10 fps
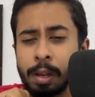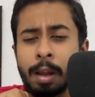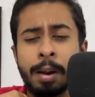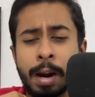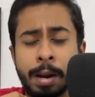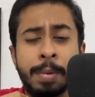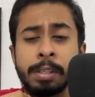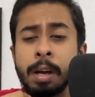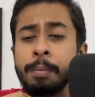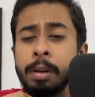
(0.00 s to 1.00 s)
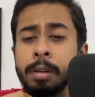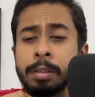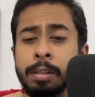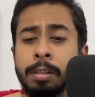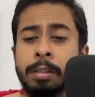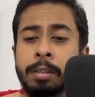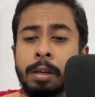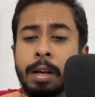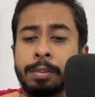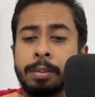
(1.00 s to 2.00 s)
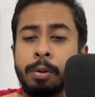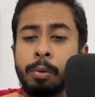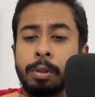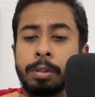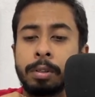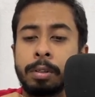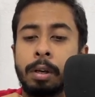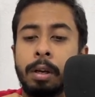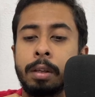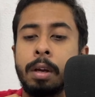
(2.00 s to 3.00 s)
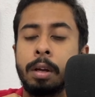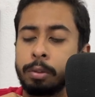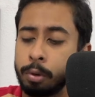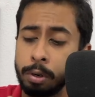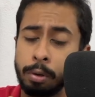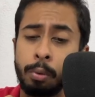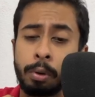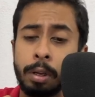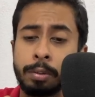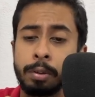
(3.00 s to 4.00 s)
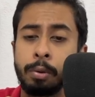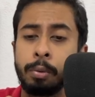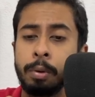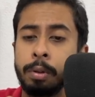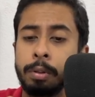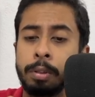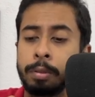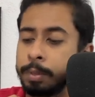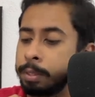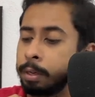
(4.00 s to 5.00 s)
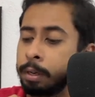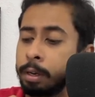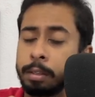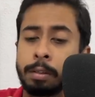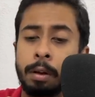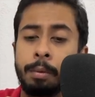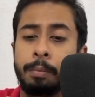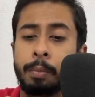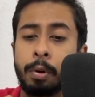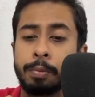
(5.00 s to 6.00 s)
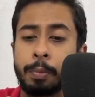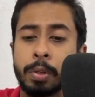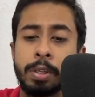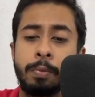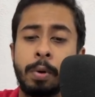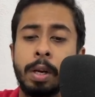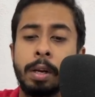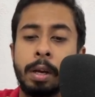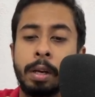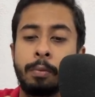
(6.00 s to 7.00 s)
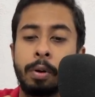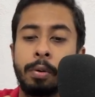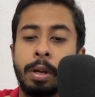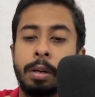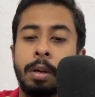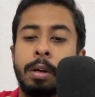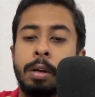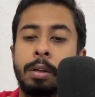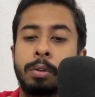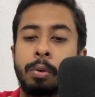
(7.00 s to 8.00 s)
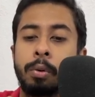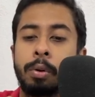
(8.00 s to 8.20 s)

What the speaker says: a random example. Let's say this is class 0, this is class, sorry, no, class 0. This is basically class +1 and -1, right? So